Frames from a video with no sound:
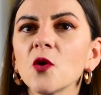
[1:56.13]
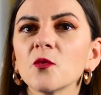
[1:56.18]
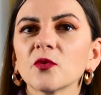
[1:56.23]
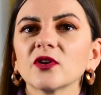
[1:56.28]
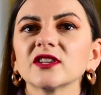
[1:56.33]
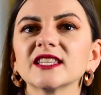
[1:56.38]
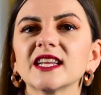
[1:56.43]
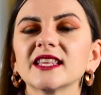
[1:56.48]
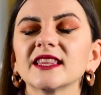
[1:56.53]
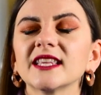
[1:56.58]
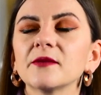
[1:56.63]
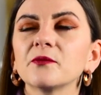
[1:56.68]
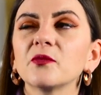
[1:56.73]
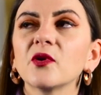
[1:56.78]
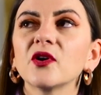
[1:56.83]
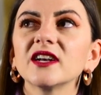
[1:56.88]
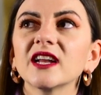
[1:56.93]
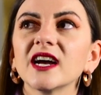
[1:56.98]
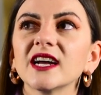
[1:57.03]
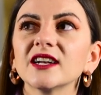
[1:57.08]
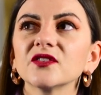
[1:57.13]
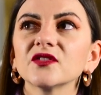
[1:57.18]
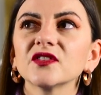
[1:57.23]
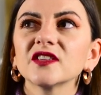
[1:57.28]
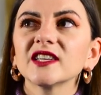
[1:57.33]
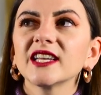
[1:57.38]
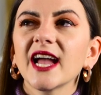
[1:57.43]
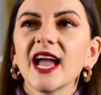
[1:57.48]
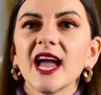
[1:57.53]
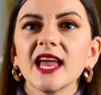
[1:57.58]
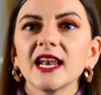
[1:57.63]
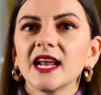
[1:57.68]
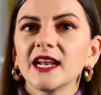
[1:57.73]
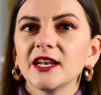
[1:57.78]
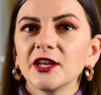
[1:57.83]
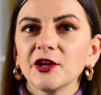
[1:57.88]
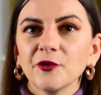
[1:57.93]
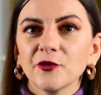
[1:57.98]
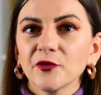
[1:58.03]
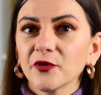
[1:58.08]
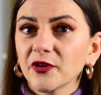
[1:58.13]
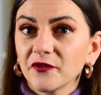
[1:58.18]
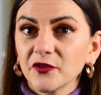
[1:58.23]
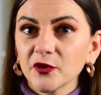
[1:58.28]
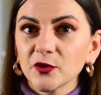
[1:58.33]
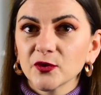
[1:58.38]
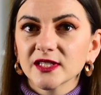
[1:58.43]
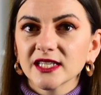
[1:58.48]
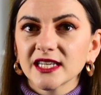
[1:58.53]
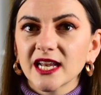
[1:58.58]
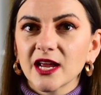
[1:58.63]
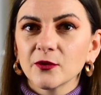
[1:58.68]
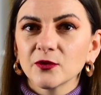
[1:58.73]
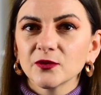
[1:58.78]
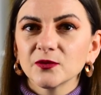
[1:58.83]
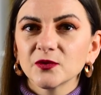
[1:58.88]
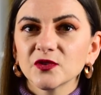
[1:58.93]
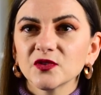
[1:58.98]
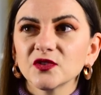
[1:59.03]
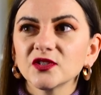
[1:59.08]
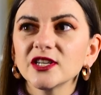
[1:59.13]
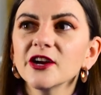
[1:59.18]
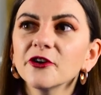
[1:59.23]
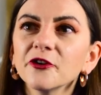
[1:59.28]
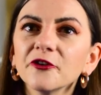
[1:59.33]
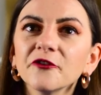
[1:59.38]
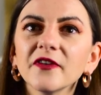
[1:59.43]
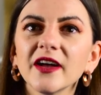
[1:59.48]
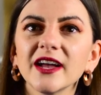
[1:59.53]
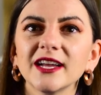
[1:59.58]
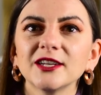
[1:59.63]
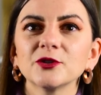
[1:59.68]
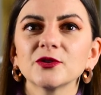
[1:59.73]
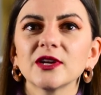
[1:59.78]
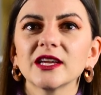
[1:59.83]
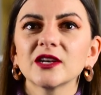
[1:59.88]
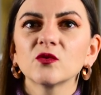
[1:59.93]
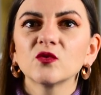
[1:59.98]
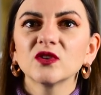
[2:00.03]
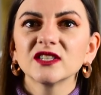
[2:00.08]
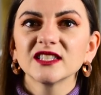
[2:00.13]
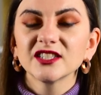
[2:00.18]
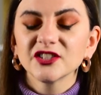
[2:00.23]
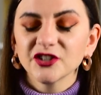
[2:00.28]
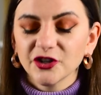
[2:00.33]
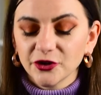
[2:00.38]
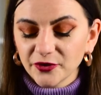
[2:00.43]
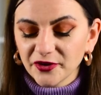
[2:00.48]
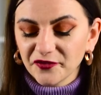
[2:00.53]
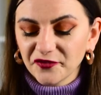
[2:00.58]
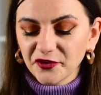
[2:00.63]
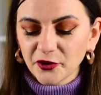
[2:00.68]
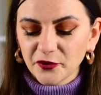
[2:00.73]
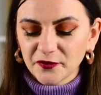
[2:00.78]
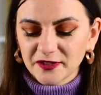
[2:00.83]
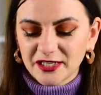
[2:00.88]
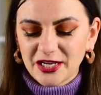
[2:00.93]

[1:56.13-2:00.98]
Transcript: because at that point I don't think I had any reviews and I was terrified to get a one-star review of